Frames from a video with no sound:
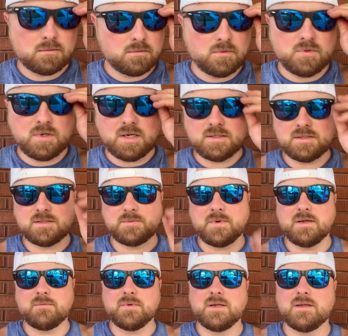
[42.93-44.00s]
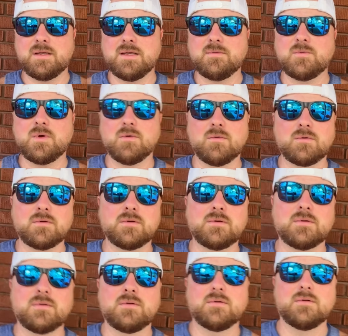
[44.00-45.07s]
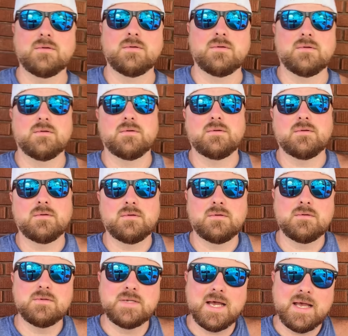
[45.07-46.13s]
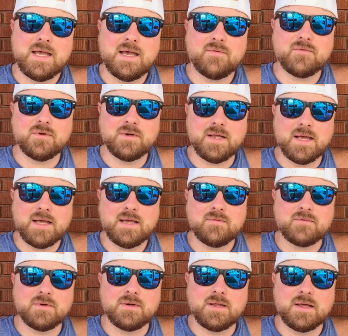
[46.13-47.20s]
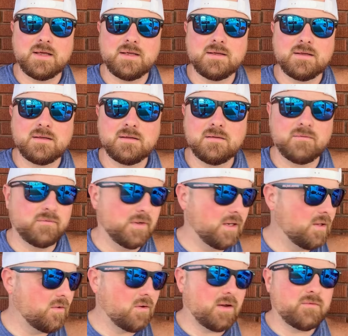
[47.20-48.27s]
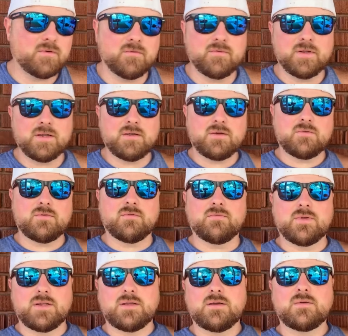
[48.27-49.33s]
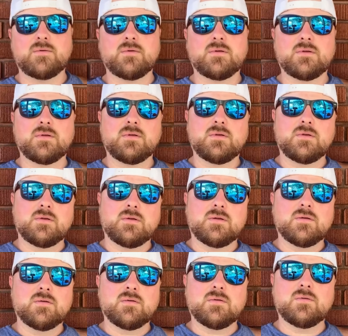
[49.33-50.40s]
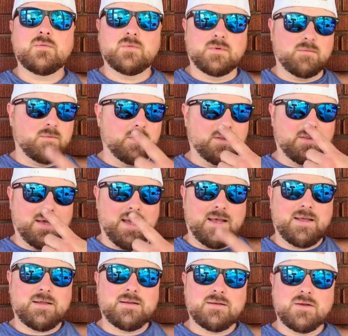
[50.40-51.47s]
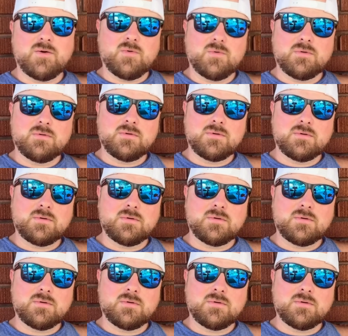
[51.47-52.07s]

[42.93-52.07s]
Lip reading: You guys expect me to keep going day after day after day, video after video after video, with that going?